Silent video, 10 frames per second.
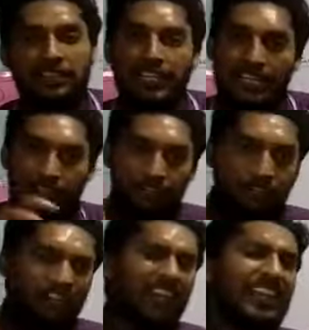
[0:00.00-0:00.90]
they can
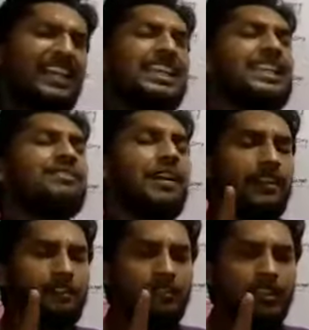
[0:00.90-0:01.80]
work,
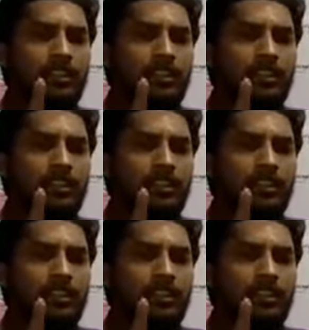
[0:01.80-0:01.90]
anyone